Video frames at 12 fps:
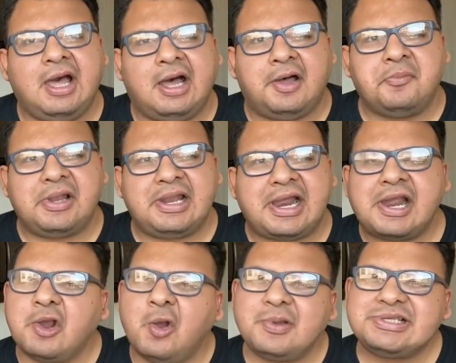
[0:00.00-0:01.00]
Like I
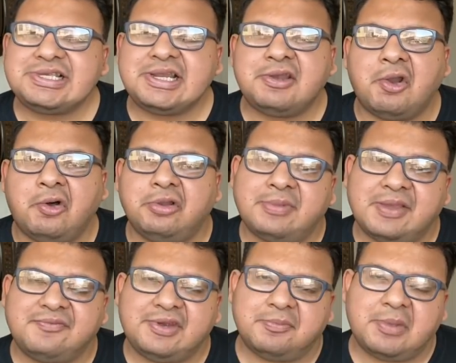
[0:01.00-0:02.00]
always said in all my
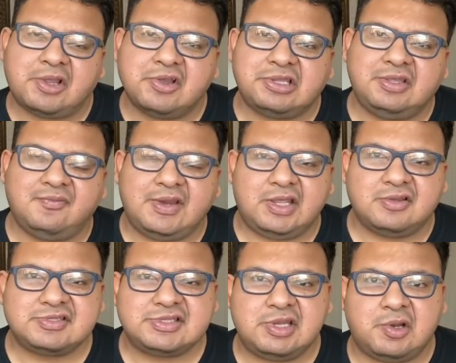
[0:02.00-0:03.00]
cooking
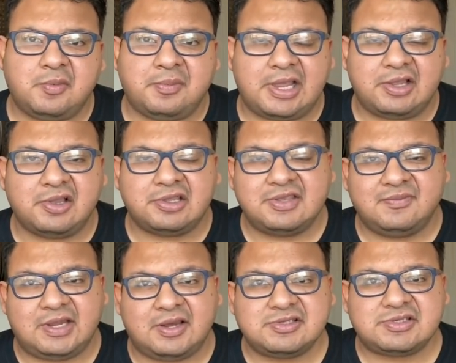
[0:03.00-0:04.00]
videos, my cooking
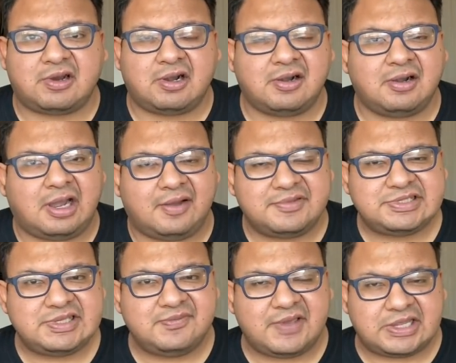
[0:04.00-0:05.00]
videos are
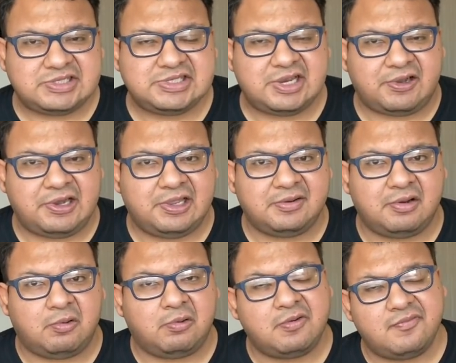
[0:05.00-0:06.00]
obviously
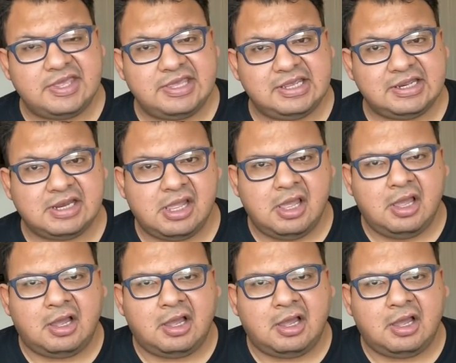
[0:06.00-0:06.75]
vegetarian or vegan.